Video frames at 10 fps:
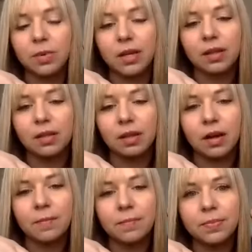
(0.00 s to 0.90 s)
with
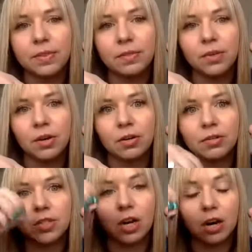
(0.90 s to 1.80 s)
your
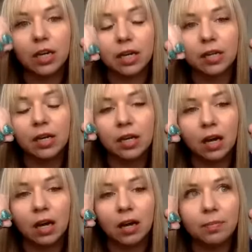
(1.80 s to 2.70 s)
target
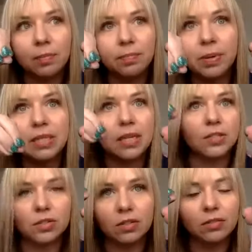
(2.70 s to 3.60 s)

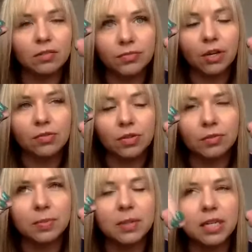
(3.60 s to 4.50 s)
potential
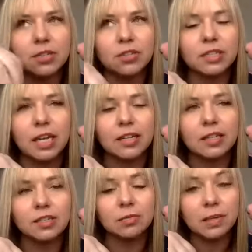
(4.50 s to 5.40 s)

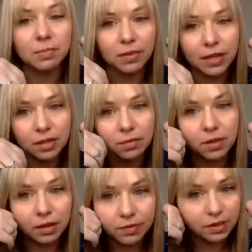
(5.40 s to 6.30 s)
stylists or people that you would
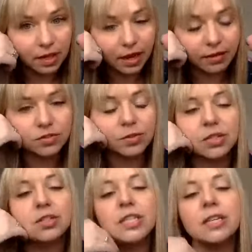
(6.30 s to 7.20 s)
love to have join
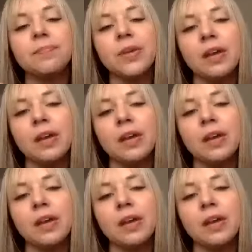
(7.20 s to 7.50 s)
your team.